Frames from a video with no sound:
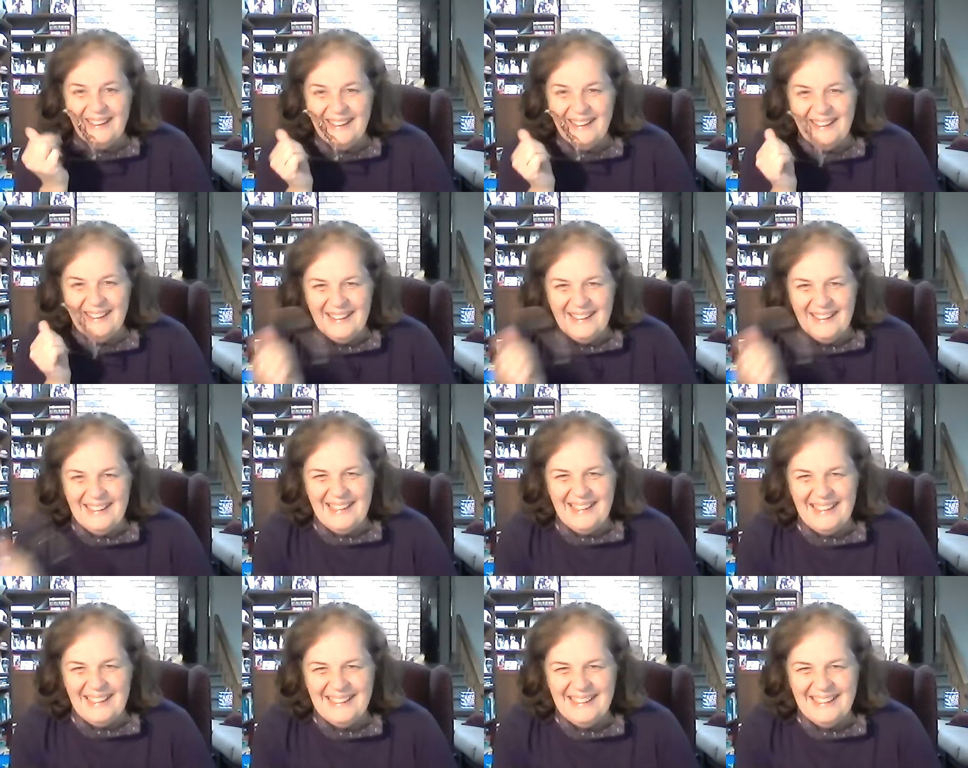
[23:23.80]

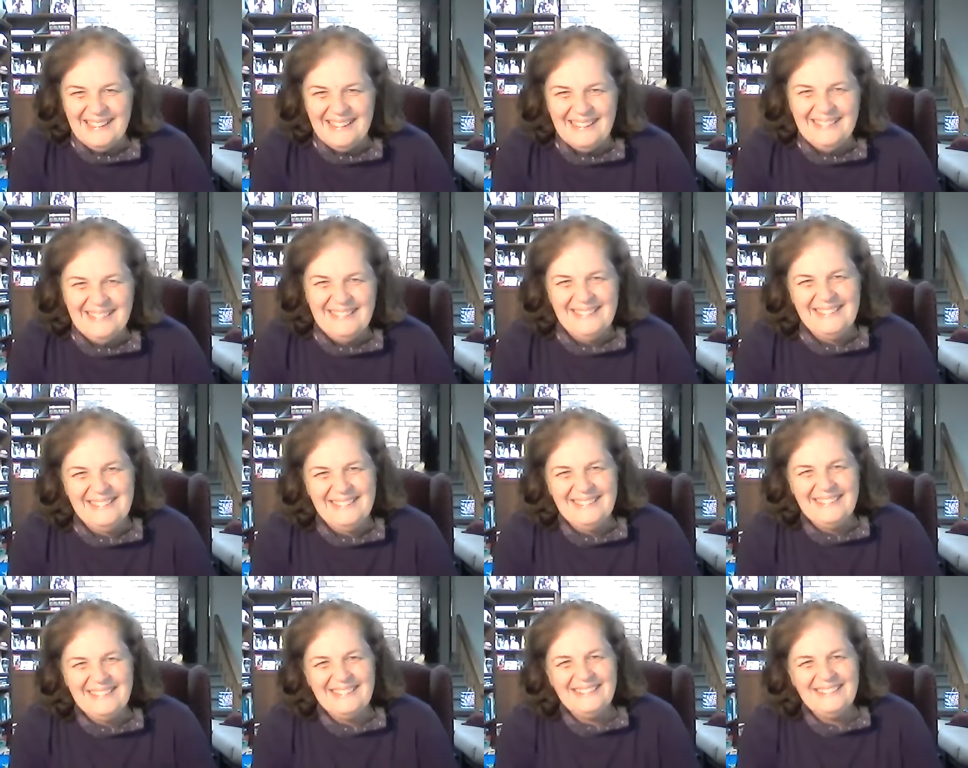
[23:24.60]

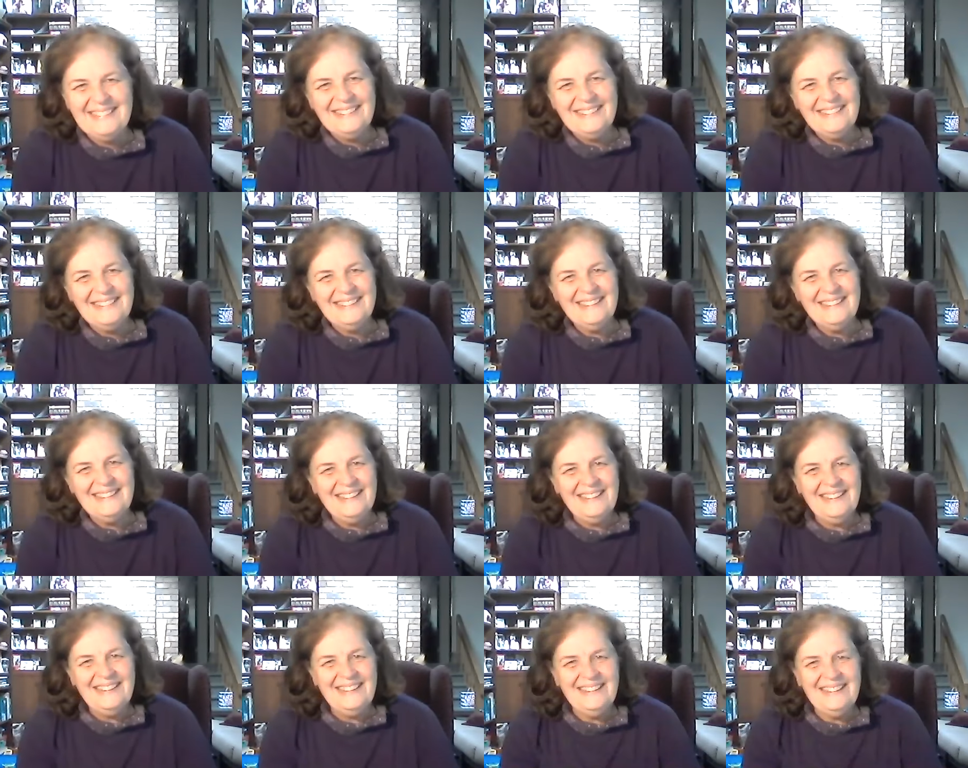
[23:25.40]

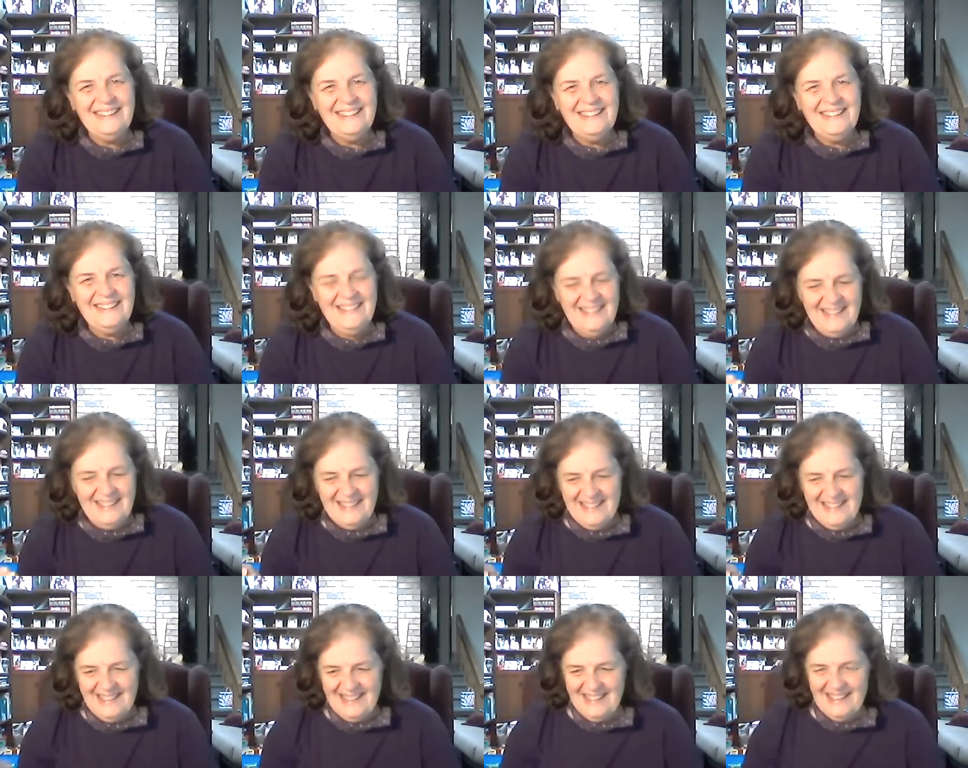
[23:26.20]
(silence)